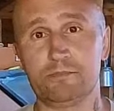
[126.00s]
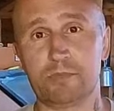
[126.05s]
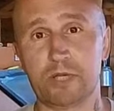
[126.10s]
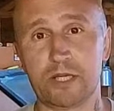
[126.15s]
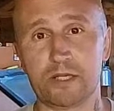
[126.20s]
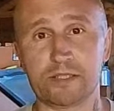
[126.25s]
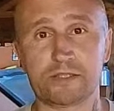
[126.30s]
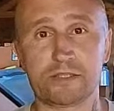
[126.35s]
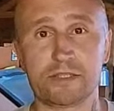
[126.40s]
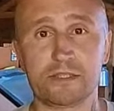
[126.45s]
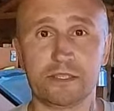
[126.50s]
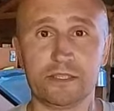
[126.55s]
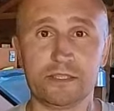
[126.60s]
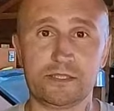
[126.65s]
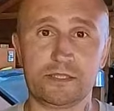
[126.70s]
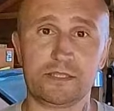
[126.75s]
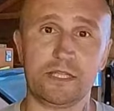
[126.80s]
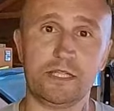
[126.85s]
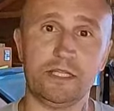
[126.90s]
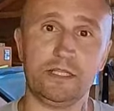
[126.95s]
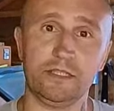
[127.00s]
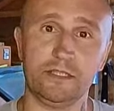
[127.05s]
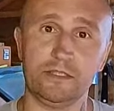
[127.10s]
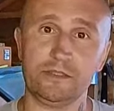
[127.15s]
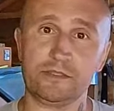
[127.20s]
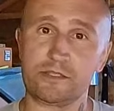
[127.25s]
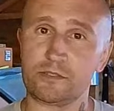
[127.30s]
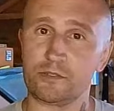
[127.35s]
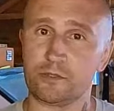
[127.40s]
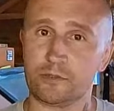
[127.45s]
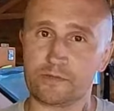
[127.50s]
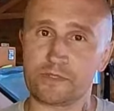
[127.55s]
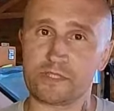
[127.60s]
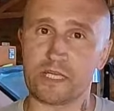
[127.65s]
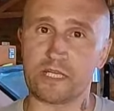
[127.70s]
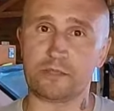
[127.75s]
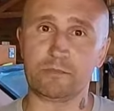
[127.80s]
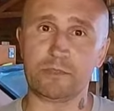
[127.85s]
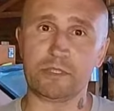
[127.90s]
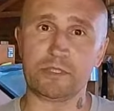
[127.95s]
is blasting this in sort of
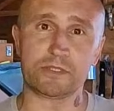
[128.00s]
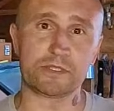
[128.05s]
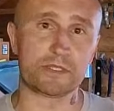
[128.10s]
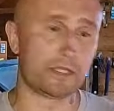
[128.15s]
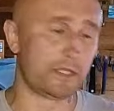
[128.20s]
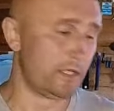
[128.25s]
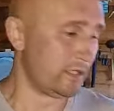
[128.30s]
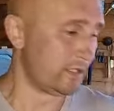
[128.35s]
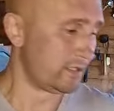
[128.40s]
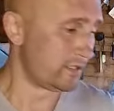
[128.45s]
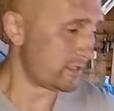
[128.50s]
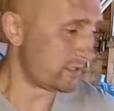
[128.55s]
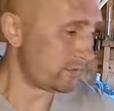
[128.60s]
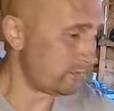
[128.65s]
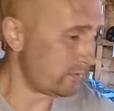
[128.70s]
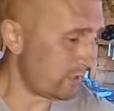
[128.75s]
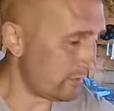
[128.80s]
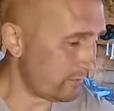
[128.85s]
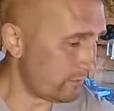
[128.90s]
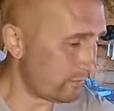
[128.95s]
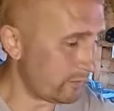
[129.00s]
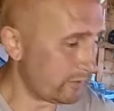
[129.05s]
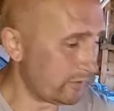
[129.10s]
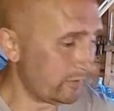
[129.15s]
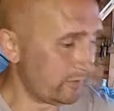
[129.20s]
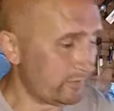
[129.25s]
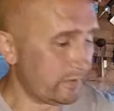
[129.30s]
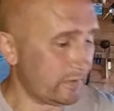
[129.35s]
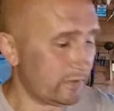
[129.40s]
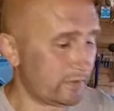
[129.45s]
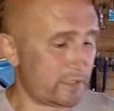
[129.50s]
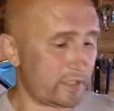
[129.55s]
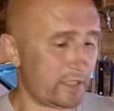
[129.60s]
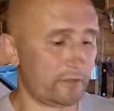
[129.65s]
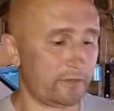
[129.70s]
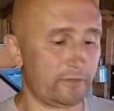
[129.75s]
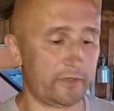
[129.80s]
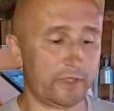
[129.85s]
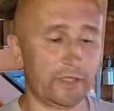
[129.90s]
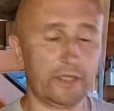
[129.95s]
segments. So what I've removed
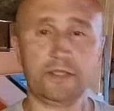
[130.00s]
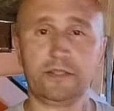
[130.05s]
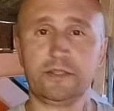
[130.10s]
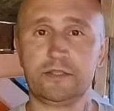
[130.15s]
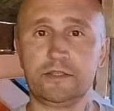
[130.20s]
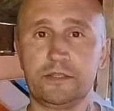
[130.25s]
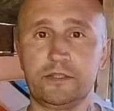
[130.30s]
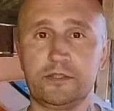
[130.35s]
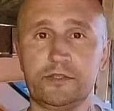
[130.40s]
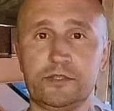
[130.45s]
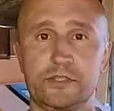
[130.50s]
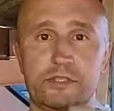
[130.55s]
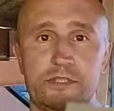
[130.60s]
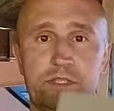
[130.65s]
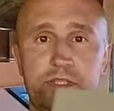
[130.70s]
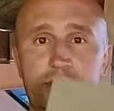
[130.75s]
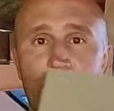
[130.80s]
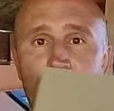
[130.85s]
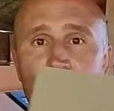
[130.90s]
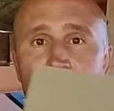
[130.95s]
so far are just the